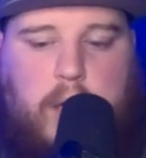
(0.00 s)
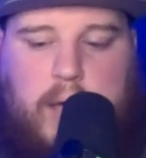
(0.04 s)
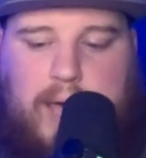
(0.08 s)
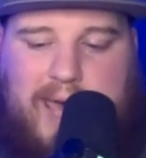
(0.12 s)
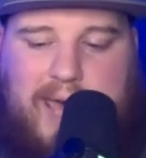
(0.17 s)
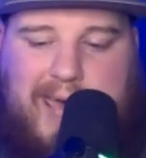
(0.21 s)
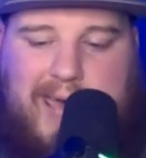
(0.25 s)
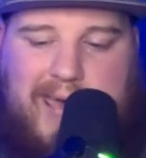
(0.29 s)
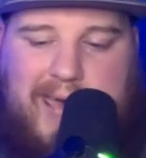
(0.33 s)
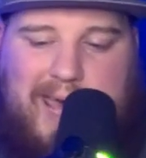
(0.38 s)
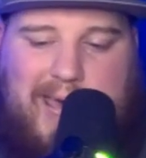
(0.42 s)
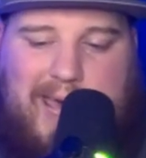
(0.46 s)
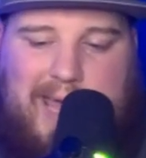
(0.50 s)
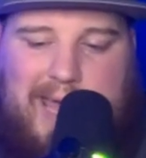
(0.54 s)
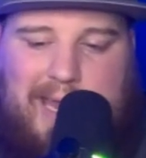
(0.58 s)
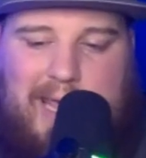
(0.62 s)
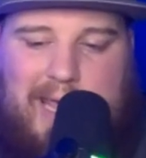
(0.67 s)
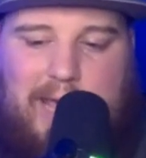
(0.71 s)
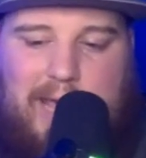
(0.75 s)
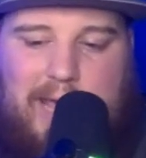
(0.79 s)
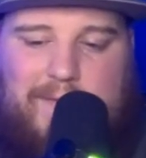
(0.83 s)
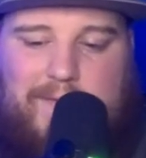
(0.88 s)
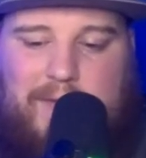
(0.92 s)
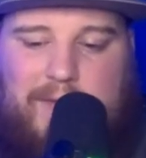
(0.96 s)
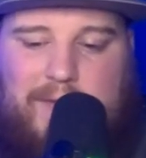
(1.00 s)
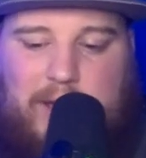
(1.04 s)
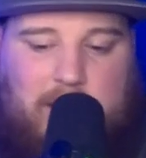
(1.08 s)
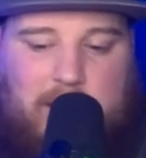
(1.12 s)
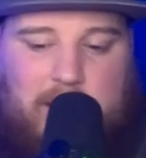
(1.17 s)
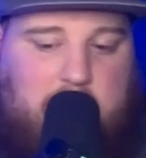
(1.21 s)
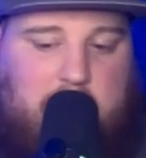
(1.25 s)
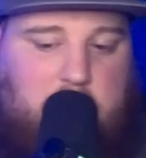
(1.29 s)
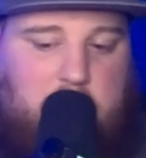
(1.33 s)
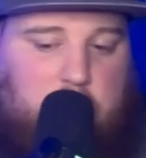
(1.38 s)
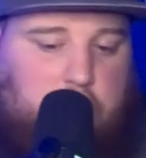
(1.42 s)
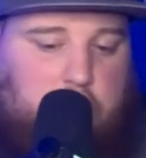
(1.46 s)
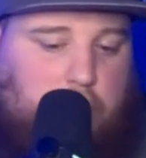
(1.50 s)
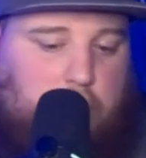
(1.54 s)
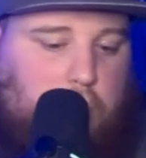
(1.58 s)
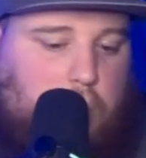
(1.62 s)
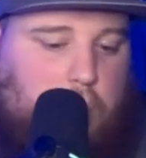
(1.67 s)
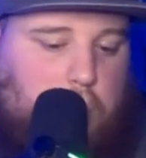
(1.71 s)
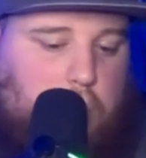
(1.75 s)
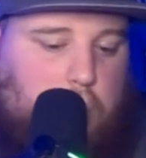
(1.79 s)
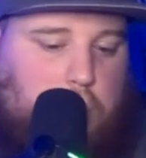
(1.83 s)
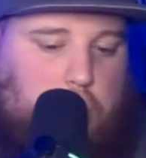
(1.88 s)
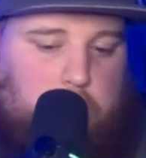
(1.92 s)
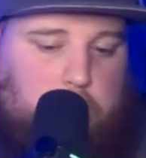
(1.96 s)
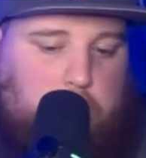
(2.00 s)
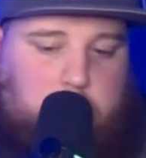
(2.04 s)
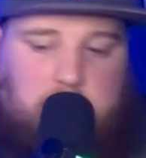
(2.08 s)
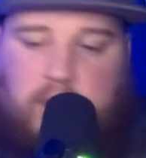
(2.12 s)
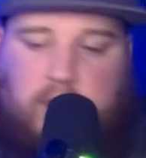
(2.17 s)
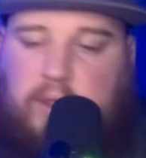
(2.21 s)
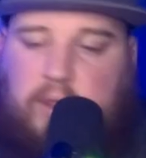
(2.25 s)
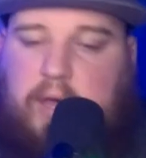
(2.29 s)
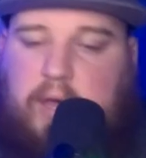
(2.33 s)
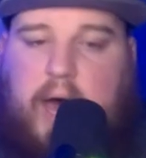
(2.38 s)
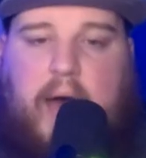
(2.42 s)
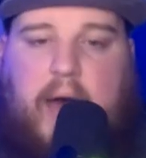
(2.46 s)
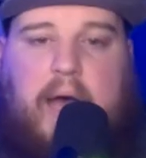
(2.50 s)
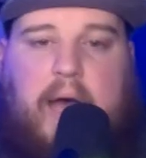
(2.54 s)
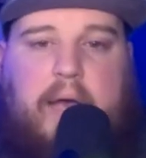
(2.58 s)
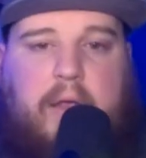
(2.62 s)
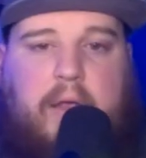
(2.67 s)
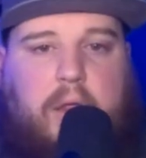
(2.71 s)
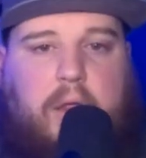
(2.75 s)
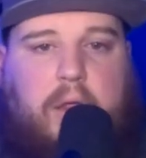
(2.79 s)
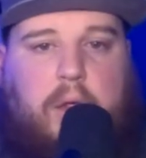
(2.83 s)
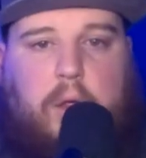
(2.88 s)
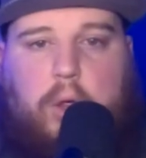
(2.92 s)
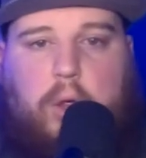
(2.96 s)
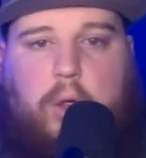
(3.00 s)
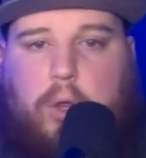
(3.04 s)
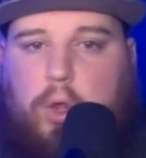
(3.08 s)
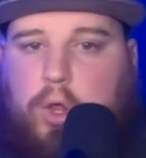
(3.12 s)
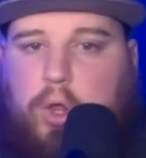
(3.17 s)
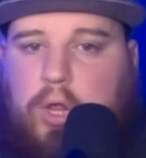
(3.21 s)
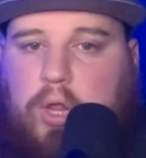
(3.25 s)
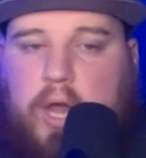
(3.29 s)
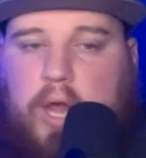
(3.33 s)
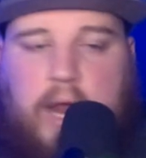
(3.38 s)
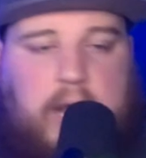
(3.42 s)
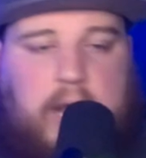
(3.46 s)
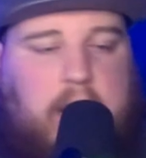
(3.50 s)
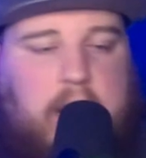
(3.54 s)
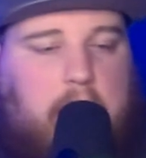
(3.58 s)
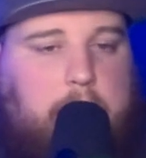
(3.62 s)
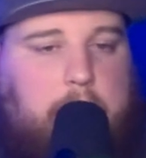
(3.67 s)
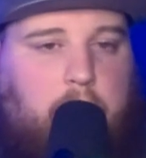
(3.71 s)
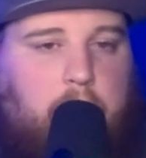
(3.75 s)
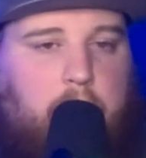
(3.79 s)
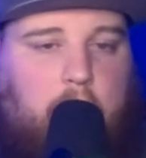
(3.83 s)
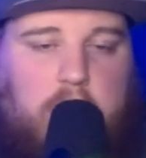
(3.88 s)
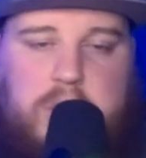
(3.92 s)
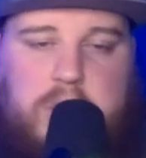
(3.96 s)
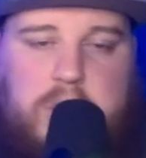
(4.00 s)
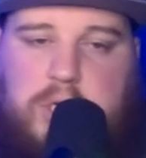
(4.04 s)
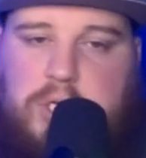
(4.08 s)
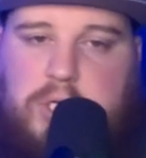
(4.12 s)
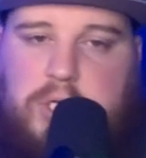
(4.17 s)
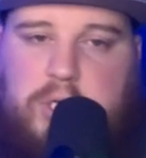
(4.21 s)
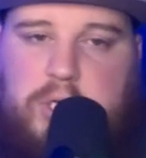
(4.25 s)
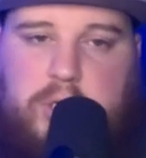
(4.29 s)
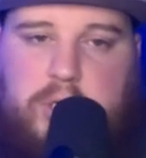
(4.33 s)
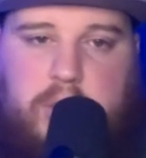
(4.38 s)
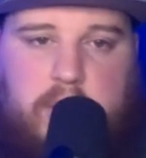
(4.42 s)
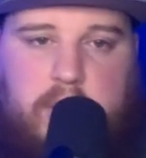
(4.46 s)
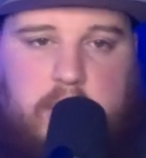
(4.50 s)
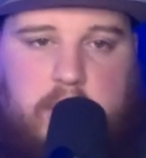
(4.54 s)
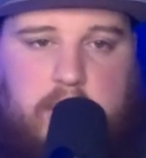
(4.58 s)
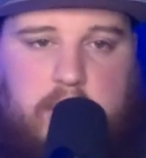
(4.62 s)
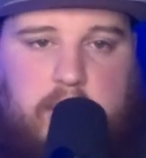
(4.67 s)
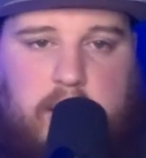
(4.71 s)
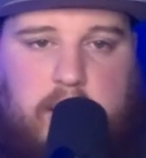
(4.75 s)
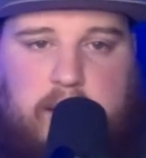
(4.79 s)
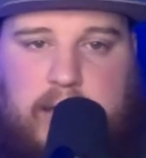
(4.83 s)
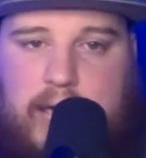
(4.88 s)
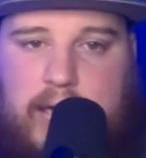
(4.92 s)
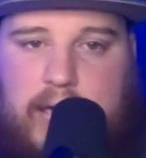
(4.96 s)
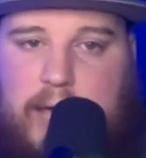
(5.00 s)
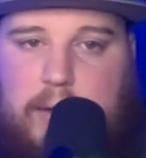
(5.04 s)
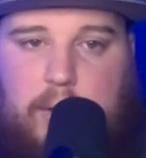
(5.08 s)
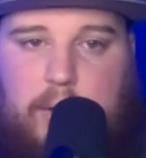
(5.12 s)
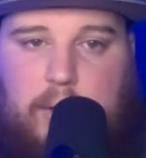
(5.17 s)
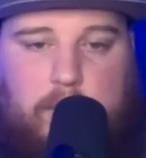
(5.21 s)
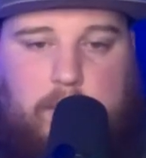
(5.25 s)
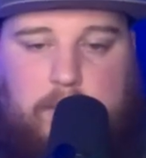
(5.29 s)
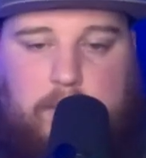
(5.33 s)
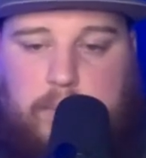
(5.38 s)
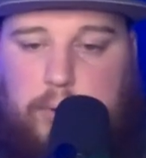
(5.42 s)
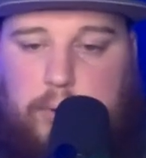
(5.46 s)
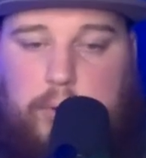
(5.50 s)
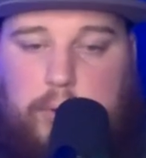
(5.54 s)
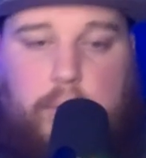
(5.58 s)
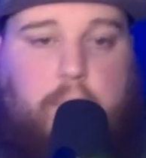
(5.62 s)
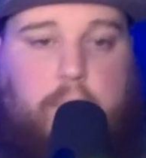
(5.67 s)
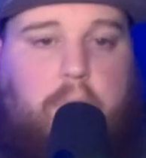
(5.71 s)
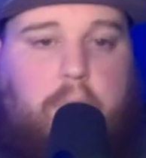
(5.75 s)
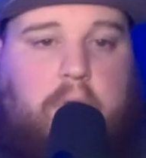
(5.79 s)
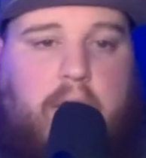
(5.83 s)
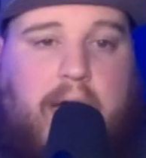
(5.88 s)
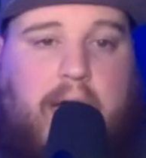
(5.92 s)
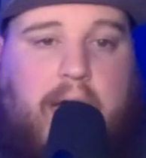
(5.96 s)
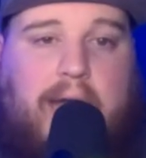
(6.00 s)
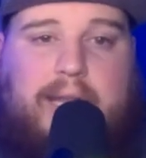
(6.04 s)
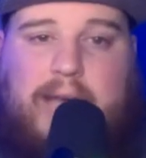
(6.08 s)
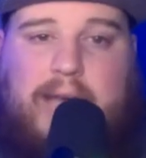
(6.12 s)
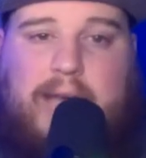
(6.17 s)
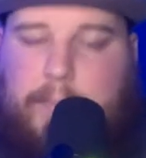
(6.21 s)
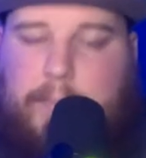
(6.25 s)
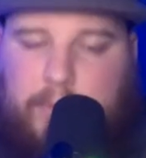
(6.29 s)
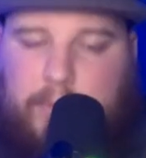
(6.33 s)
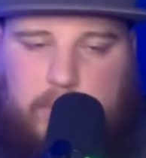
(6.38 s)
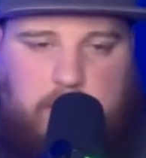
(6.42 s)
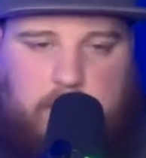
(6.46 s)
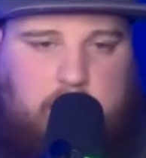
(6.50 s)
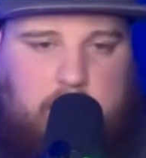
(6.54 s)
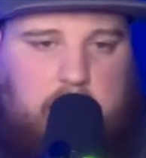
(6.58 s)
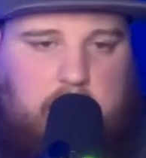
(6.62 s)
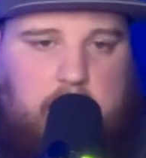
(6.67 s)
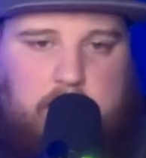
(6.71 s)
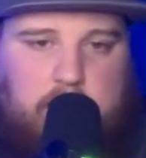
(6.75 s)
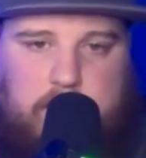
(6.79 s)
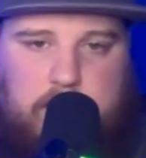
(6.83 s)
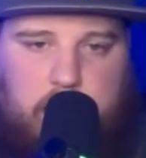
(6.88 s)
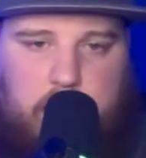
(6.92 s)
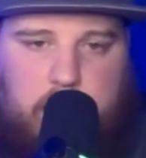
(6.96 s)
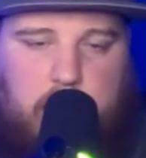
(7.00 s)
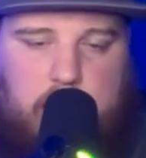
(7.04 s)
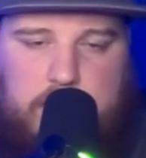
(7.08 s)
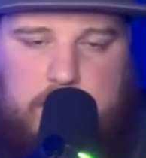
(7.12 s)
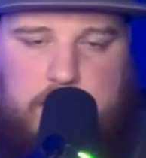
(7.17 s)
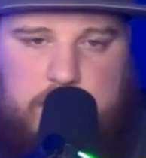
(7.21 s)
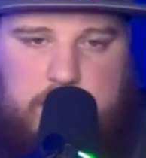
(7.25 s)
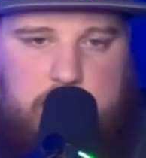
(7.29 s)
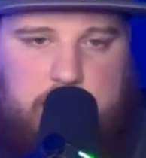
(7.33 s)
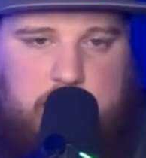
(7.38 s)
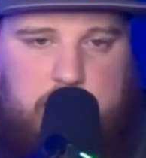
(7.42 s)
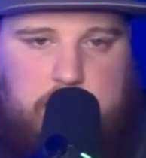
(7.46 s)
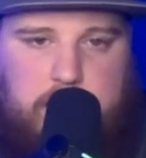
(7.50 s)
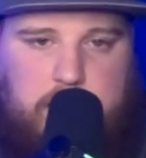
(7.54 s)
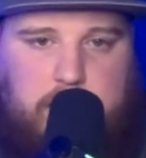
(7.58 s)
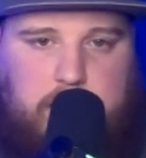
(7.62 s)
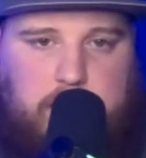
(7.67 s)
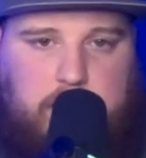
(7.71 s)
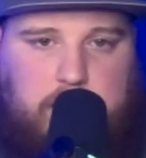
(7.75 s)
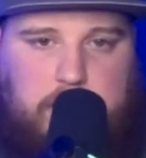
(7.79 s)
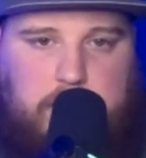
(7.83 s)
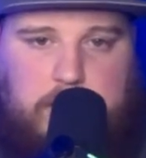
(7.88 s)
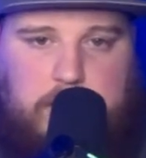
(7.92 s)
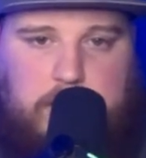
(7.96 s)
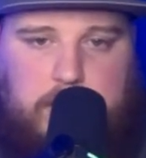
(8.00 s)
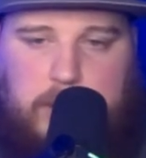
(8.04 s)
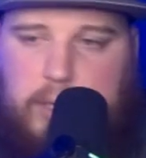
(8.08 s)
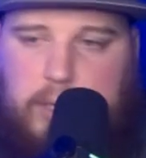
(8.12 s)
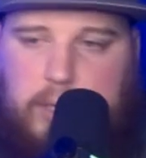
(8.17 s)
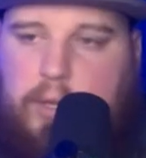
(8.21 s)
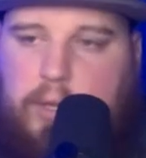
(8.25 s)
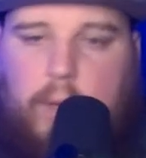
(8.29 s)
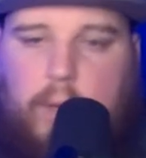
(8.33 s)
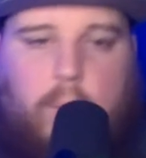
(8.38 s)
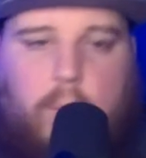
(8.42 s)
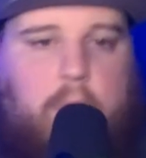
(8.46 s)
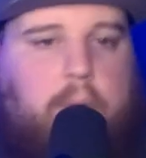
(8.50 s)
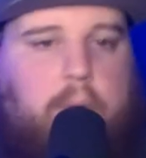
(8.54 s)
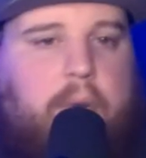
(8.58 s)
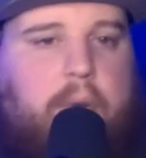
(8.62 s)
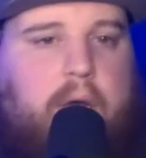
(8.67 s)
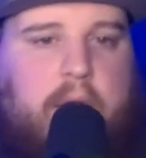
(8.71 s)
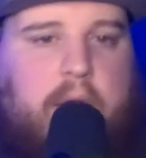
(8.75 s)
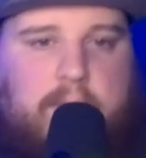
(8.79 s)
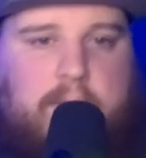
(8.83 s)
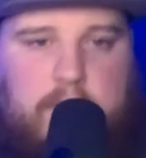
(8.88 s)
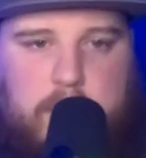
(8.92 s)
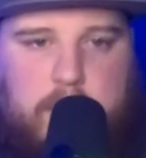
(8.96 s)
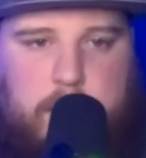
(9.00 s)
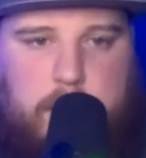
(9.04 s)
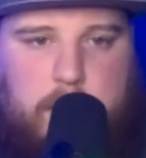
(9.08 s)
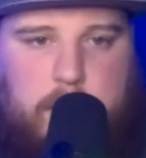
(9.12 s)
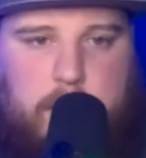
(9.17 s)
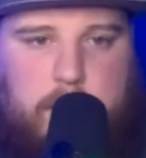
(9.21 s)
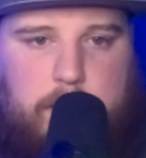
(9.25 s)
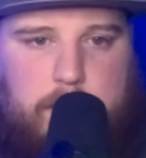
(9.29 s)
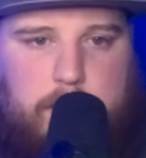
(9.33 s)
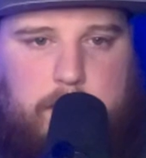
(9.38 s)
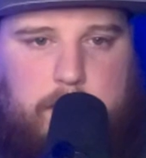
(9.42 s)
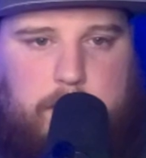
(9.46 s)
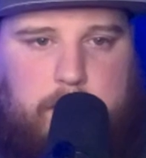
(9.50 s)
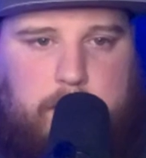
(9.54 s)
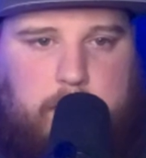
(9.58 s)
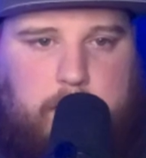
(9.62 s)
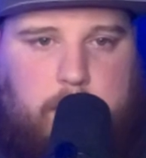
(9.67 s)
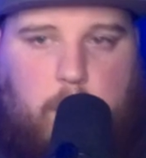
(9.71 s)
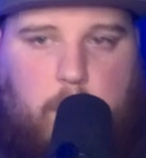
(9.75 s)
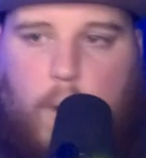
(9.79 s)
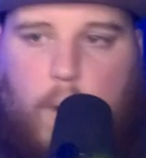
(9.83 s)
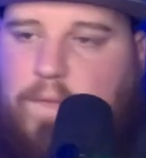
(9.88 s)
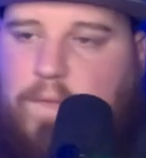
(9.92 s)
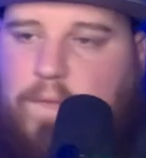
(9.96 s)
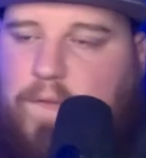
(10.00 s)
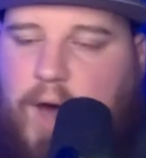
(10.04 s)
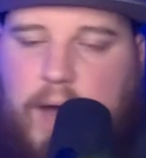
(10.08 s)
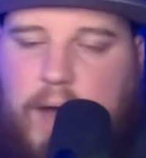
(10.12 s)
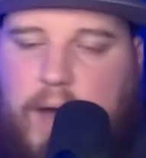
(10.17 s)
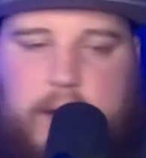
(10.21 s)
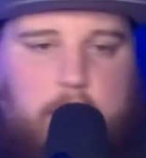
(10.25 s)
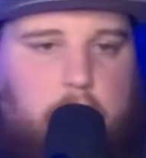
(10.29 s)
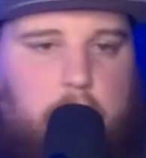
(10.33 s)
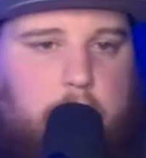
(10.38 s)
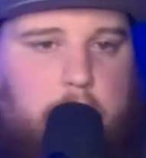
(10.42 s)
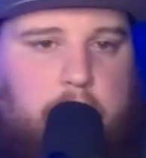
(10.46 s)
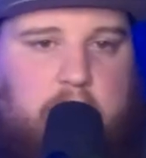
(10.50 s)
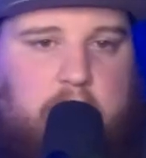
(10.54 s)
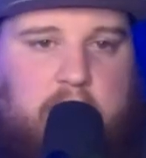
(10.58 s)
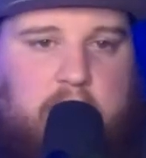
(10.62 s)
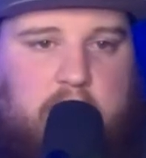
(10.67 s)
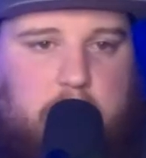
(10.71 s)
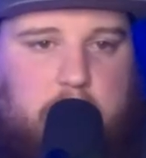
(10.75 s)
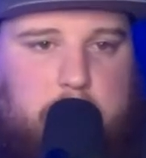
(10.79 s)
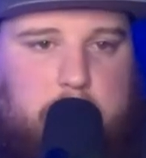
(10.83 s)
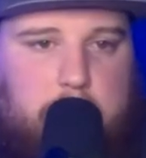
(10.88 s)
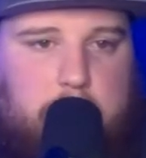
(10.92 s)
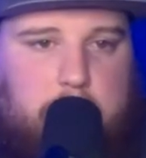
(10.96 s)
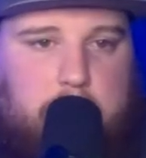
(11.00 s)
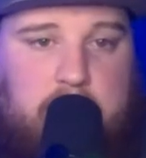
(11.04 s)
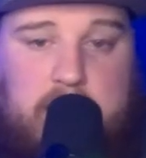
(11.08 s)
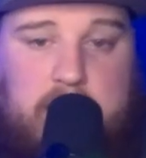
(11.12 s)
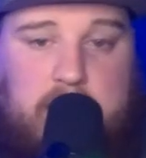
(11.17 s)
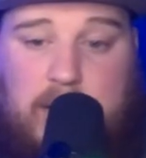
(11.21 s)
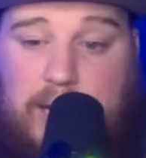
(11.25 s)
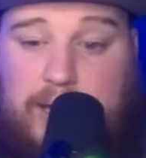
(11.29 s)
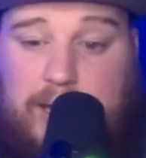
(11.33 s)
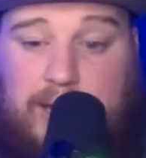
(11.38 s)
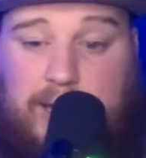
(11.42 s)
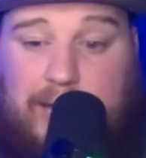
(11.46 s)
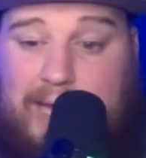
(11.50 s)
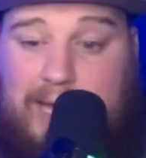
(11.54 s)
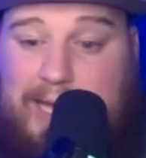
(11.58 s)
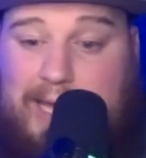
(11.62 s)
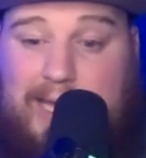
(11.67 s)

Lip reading: And if these guys that I named, Hutchinson, that can't produce on the opposite side of Hutch, then what are we even doing? Go find a replacement, because